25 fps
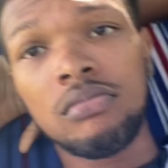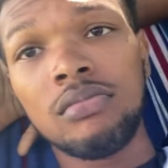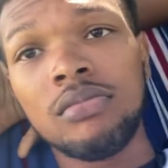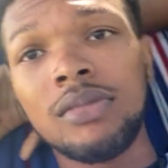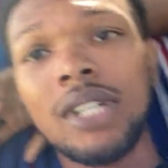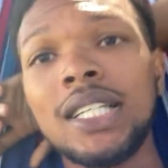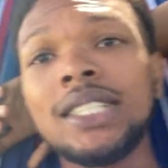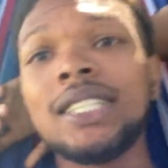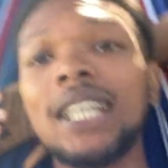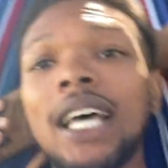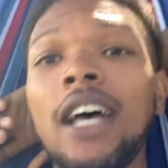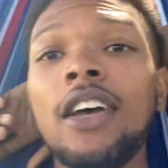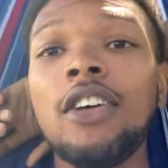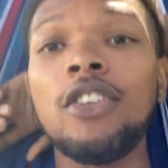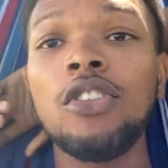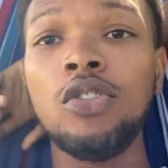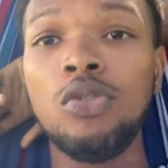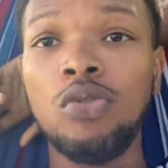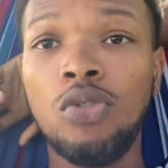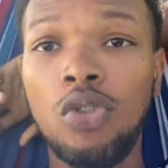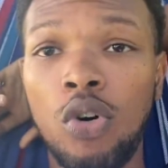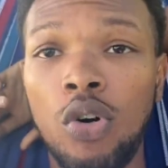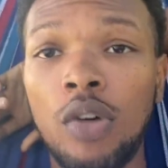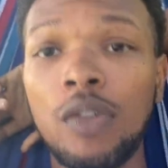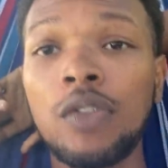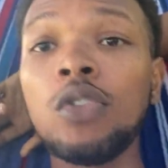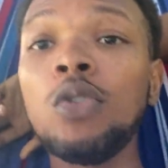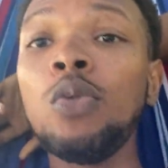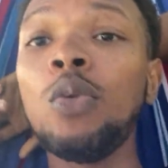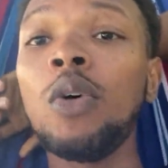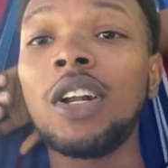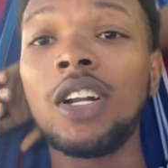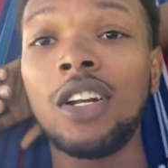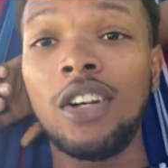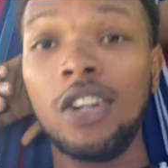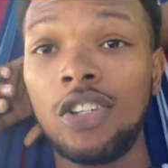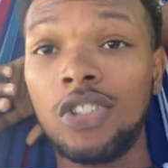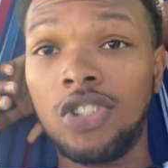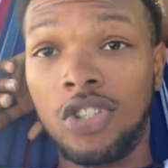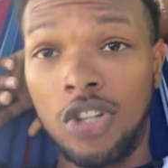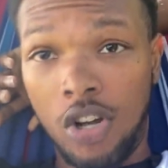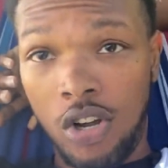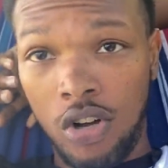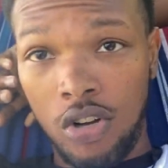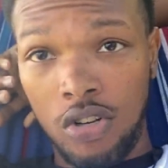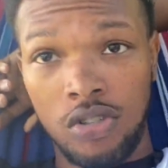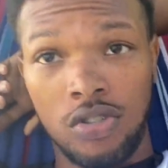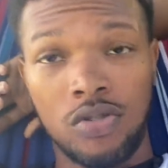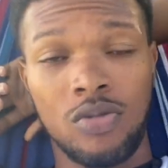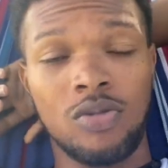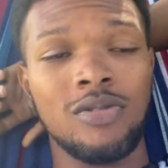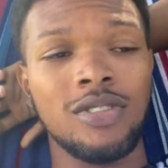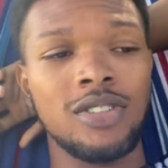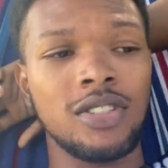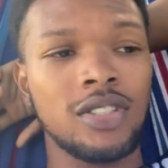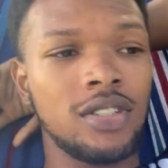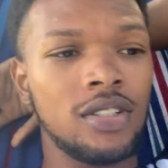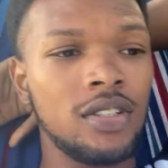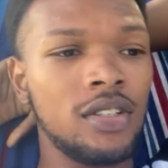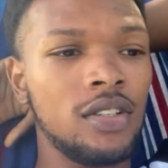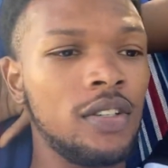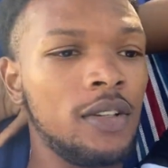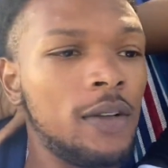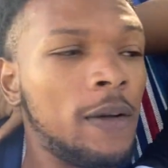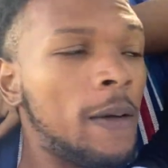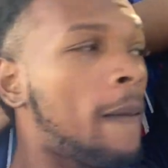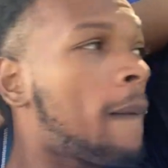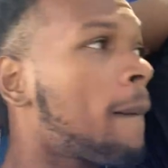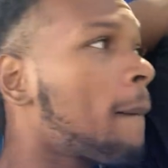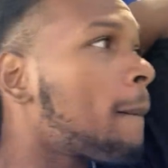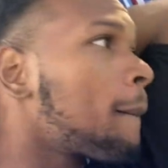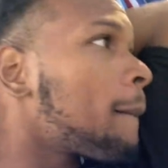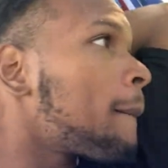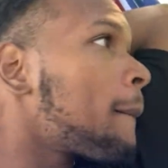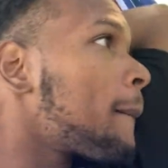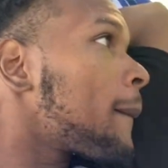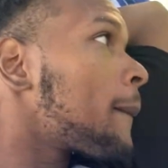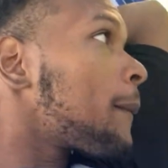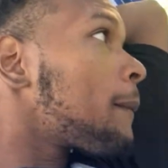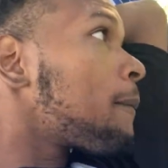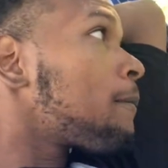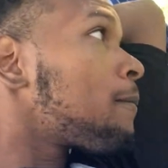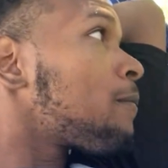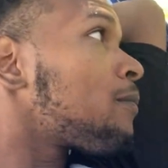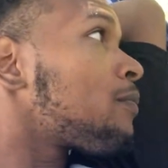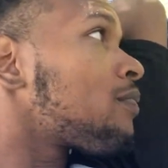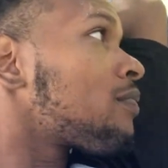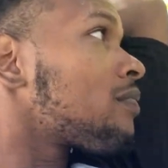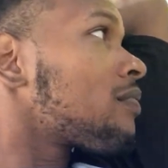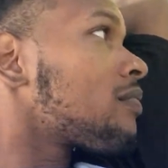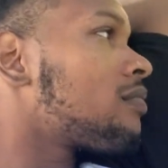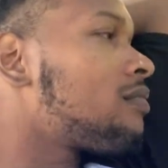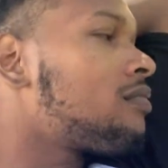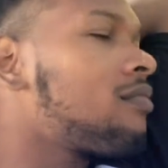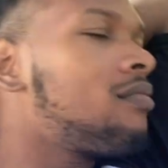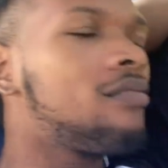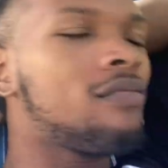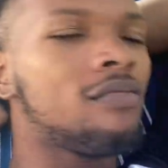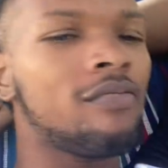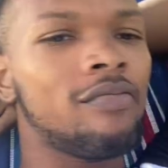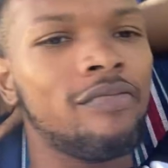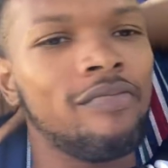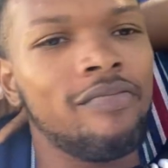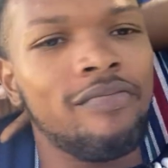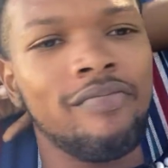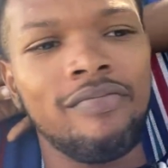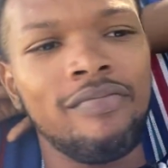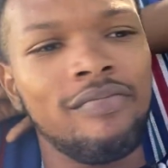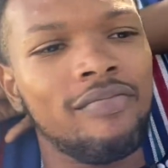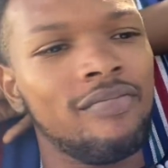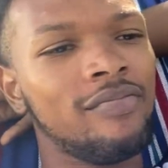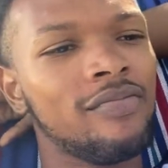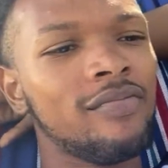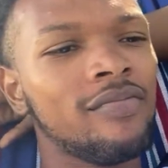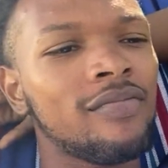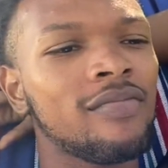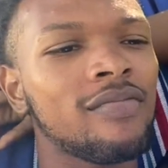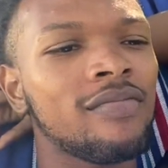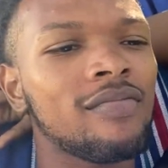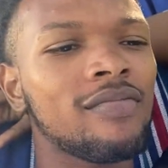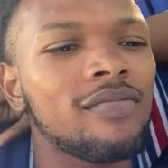That's how you know if you one of the chosen ones. Mm, mm, mm.